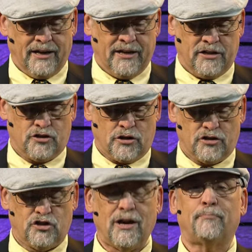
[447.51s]
his
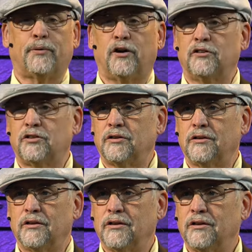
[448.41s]
shepherds
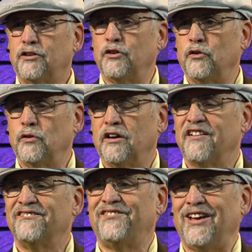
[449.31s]
to
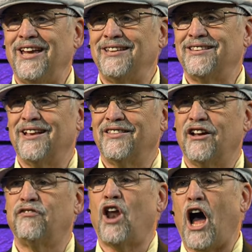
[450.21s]
feed
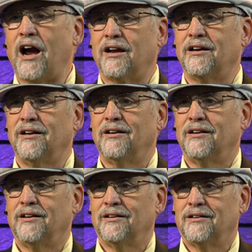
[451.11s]
the flock.
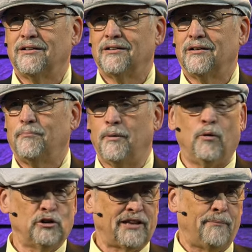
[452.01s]
But
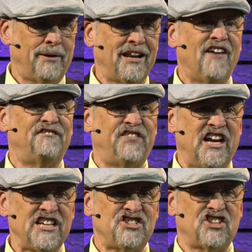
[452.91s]
most have been
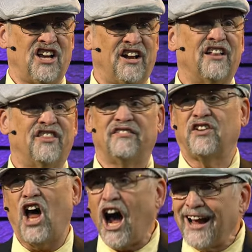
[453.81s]
fleecing the
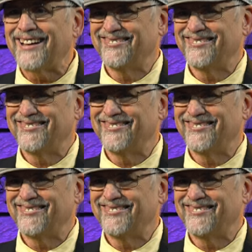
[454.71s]
flock.